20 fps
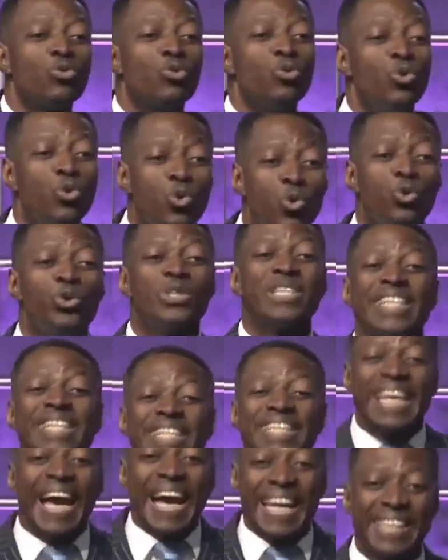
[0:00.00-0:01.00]
to
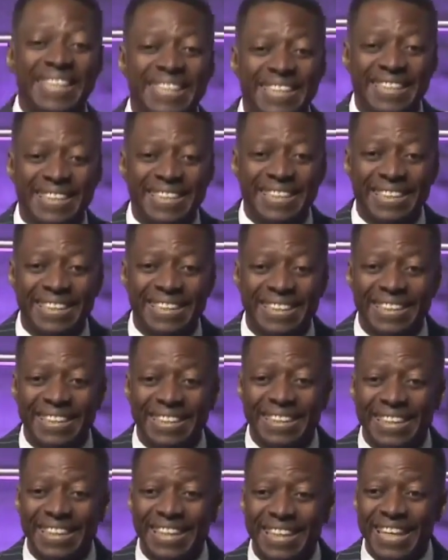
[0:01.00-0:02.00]
lose
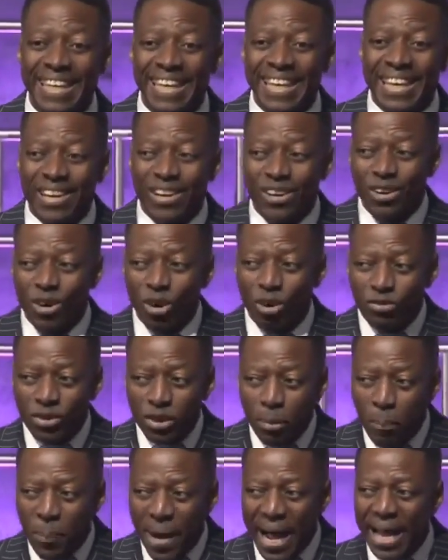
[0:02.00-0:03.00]
sight
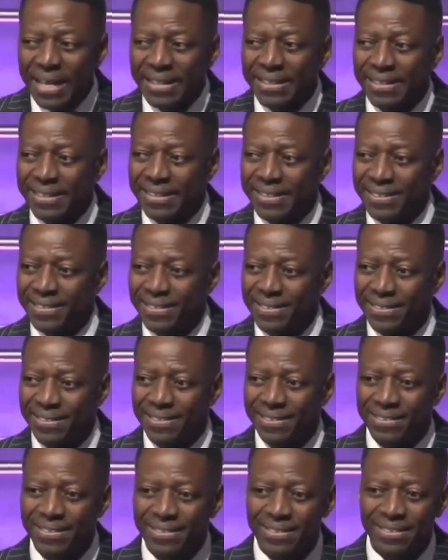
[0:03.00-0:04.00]
of the past.